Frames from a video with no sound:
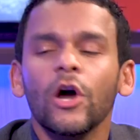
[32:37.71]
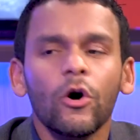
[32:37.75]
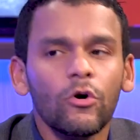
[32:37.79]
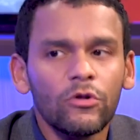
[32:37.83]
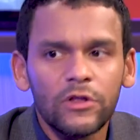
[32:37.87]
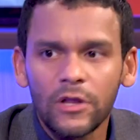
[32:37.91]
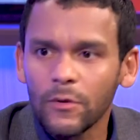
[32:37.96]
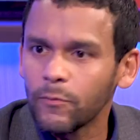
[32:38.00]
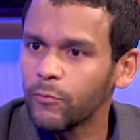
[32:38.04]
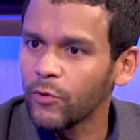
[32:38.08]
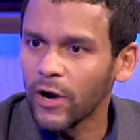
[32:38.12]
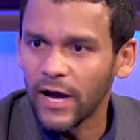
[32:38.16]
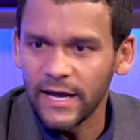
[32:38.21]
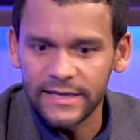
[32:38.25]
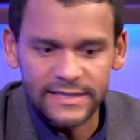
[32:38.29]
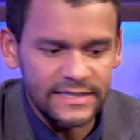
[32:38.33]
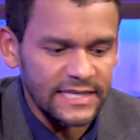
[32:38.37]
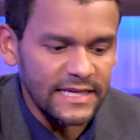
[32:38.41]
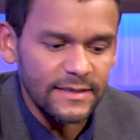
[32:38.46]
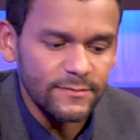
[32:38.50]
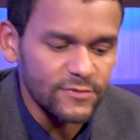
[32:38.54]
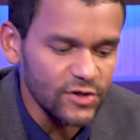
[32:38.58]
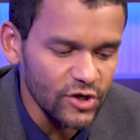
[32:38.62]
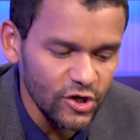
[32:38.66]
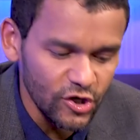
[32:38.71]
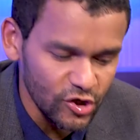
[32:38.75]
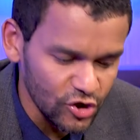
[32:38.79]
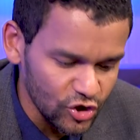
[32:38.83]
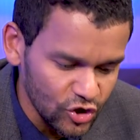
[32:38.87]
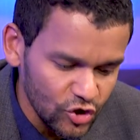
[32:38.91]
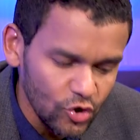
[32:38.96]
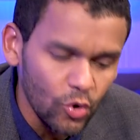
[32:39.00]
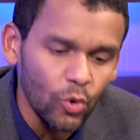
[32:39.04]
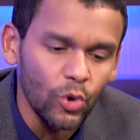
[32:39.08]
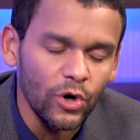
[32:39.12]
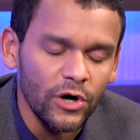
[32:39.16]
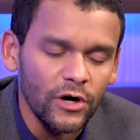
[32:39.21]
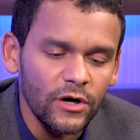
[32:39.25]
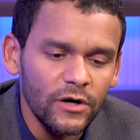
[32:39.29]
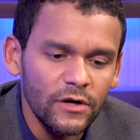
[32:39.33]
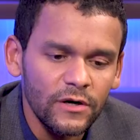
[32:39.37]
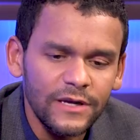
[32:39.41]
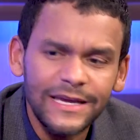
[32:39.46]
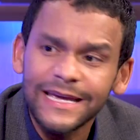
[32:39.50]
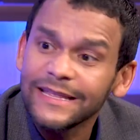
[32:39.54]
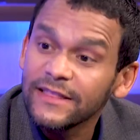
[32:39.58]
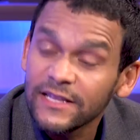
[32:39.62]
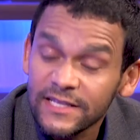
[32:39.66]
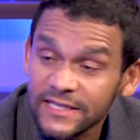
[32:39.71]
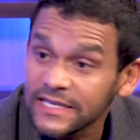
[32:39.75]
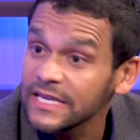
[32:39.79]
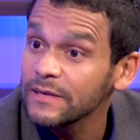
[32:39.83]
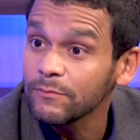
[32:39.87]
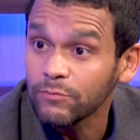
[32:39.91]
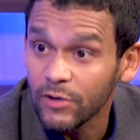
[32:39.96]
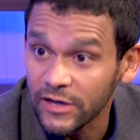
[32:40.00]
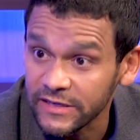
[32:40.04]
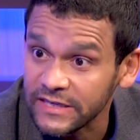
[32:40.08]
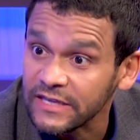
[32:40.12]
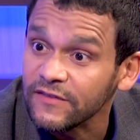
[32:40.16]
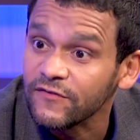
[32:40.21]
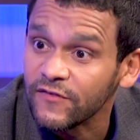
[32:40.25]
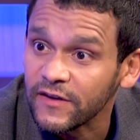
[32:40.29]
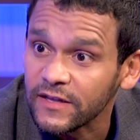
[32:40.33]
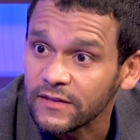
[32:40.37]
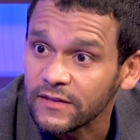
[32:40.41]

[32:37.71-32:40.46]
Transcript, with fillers: know LeBron teams are going to score. Can this team play defense?